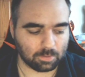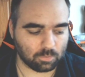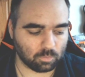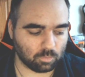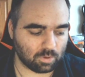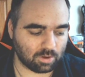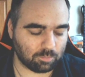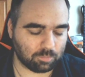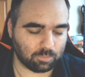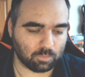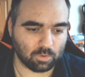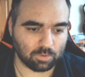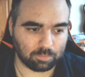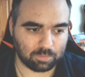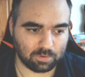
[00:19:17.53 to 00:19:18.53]

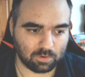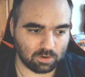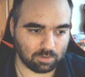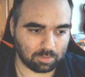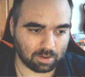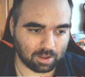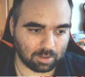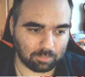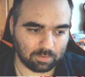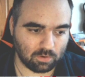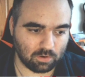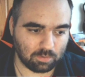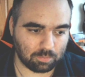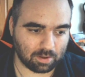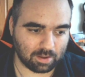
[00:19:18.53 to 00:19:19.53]
With
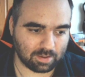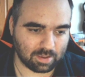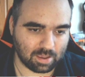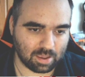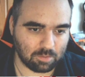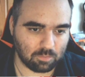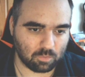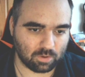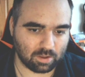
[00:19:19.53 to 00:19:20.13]
PewDiePie came